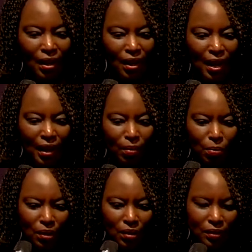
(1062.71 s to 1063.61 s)
I
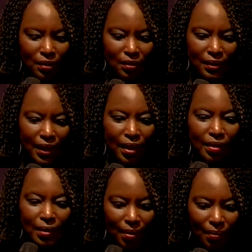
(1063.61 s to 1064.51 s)
will say, and
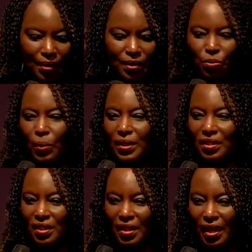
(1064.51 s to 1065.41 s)
I, I, just wanted
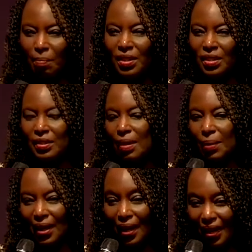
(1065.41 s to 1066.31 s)
these are images. I
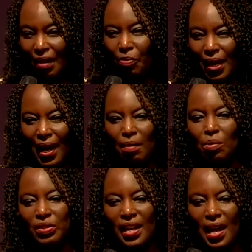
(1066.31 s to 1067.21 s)
mean, like if we'd had more
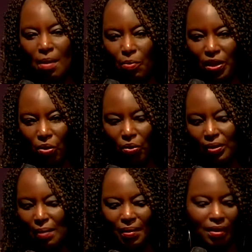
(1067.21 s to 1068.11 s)
time, we'd go. With,
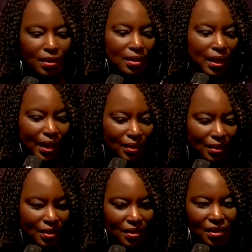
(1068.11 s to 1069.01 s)
I mean, this it,
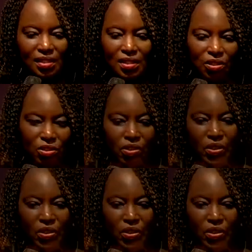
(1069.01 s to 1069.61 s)
this is just a story